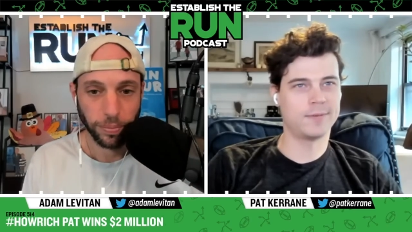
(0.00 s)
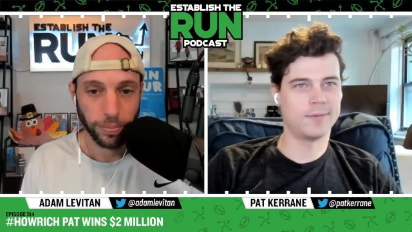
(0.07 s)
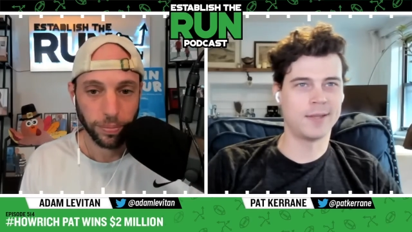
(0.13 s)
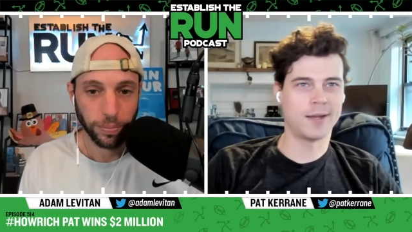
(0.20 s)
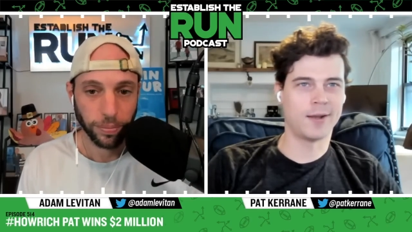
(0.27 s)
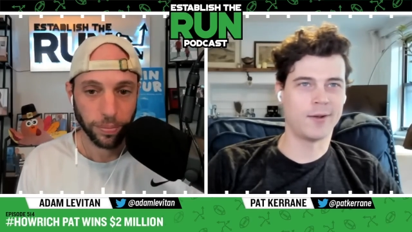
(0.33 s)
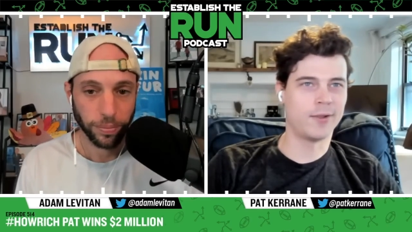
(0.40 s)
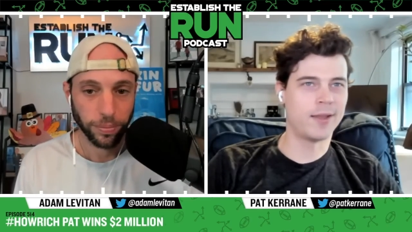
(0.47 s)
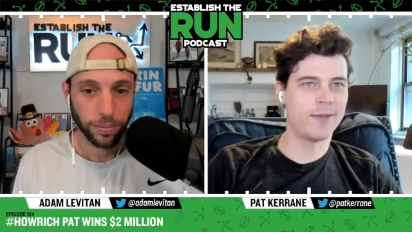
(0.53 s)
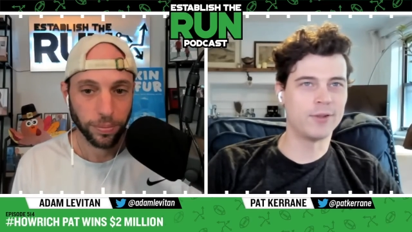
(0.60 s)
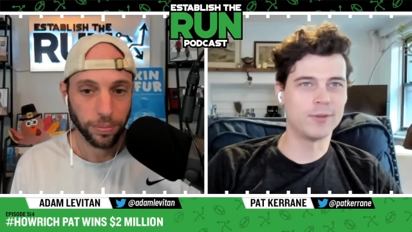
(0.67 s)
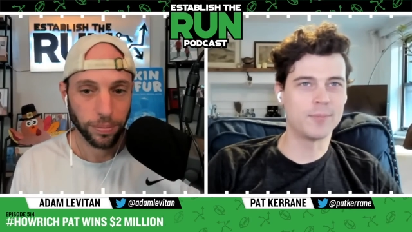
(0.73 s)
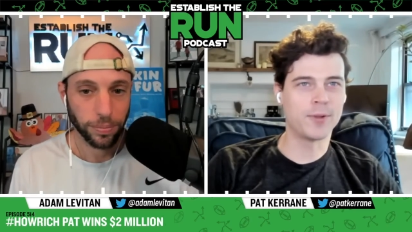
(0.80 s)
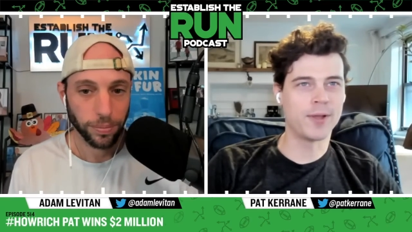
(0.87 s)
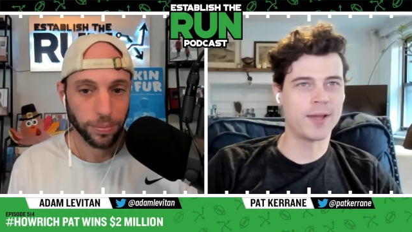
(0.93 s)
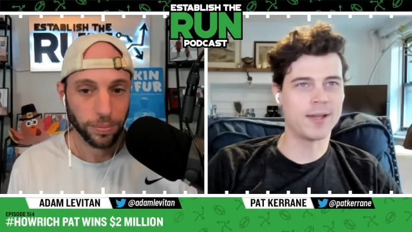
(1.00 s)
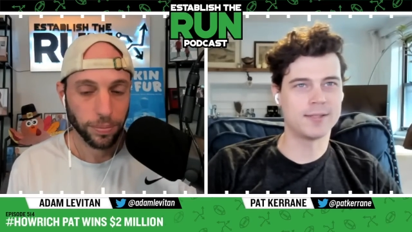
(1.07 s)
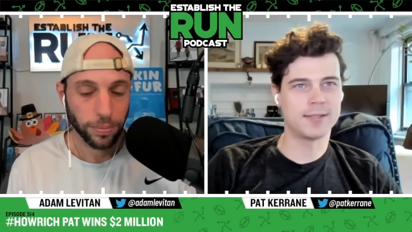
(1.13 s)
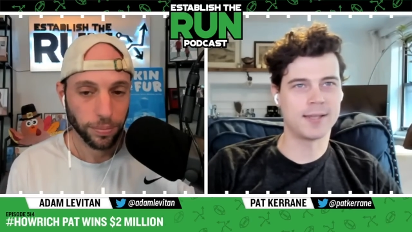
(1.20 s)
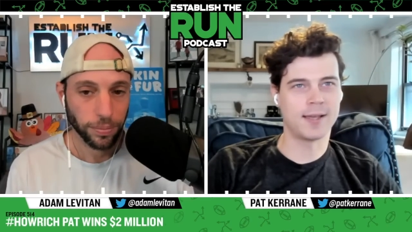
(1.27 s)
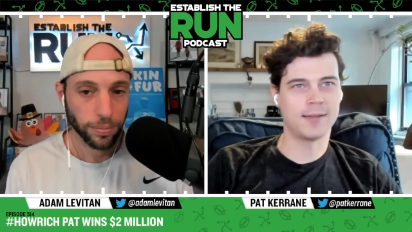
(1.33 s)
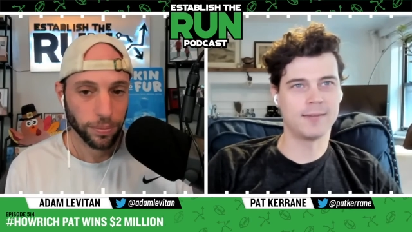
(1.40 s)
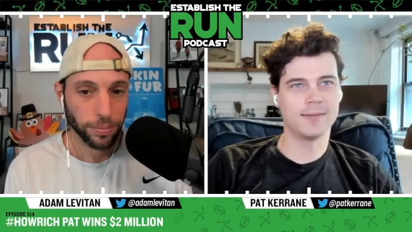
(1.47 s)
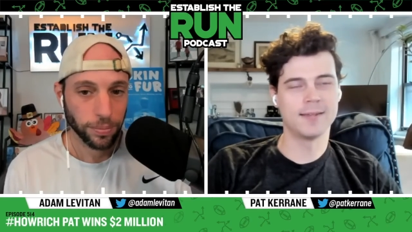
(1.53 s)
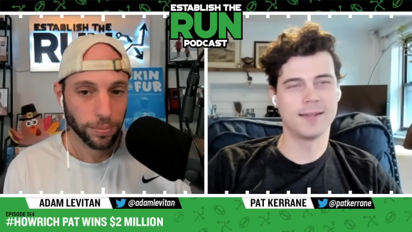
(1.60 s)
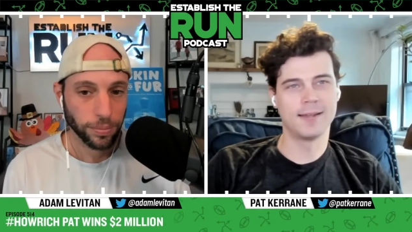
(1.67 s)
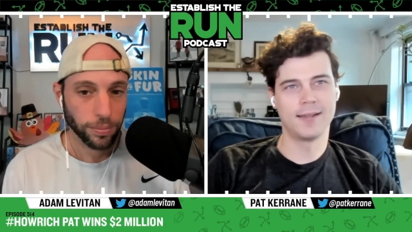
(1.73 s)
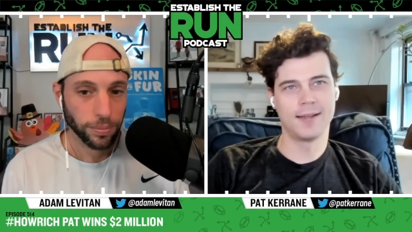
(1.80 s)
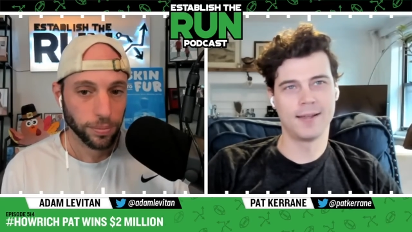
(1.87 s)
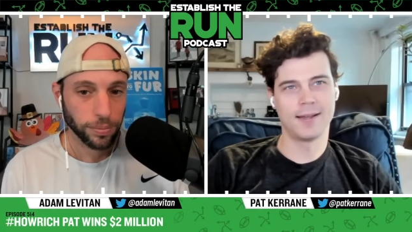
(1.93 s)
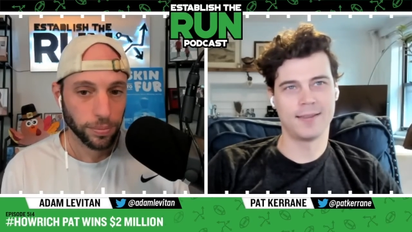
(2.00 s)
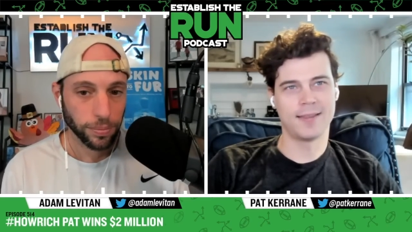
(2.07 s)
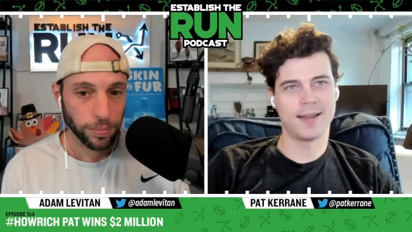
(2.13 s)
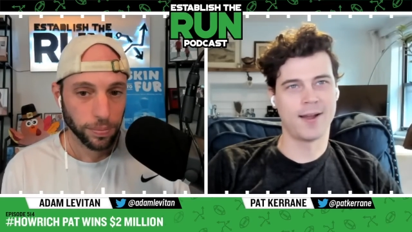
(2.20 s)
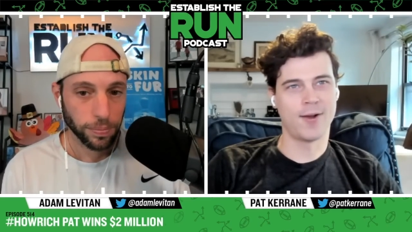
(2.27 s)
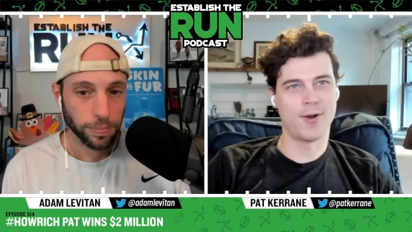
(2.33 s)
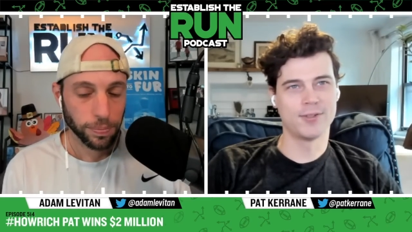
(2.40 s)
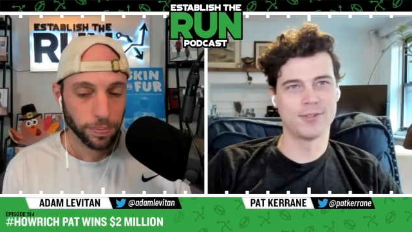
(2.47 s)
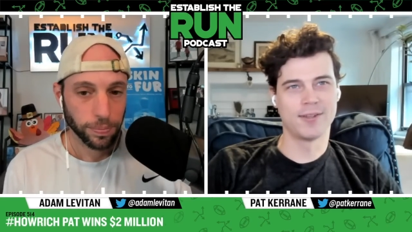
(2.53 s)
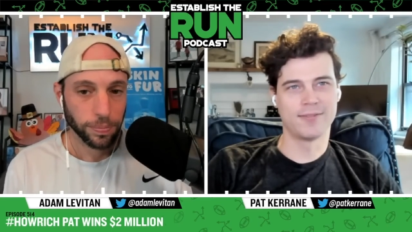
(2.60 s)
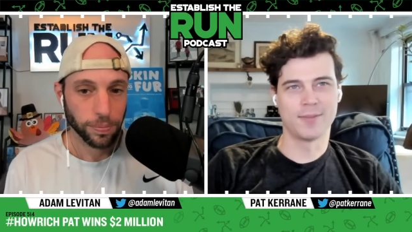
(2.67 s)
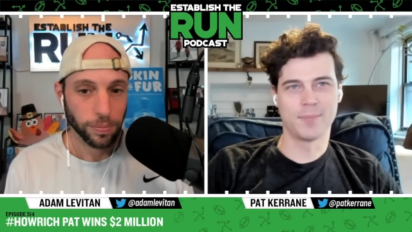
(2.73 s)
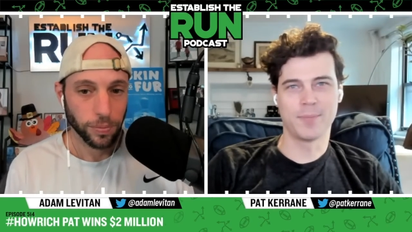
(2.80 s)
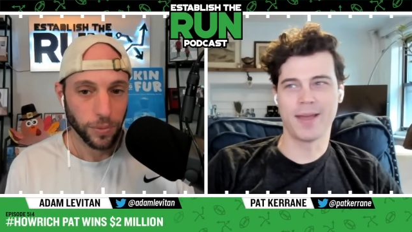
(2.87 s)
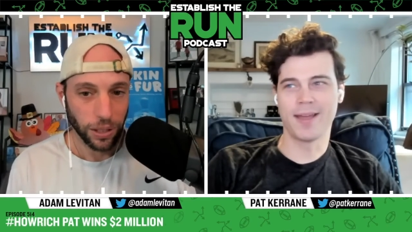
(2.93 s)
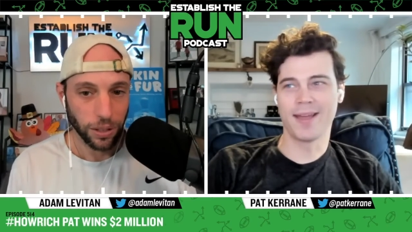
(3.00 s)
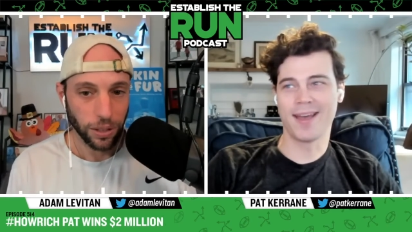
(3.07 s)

Speaker 1: you know 11th place and then I also have to pay